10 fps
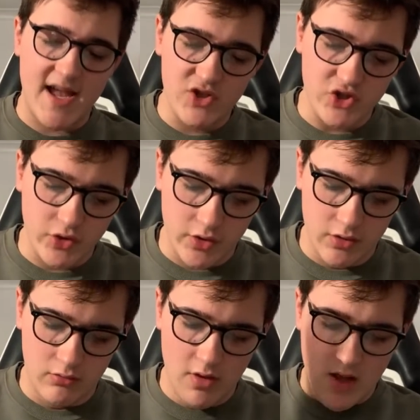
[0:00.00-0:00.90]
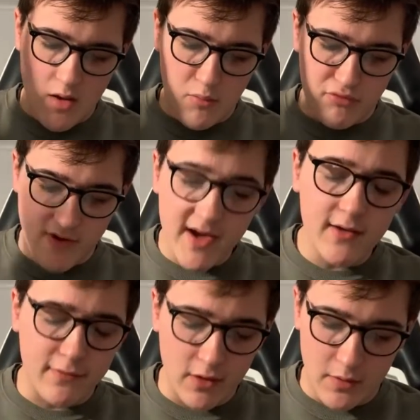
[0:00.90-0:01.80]
engine oil,
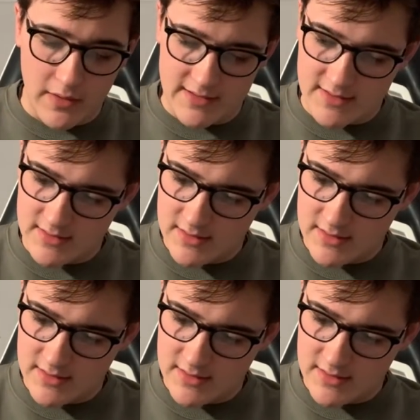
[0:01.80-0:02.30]
brake fluid.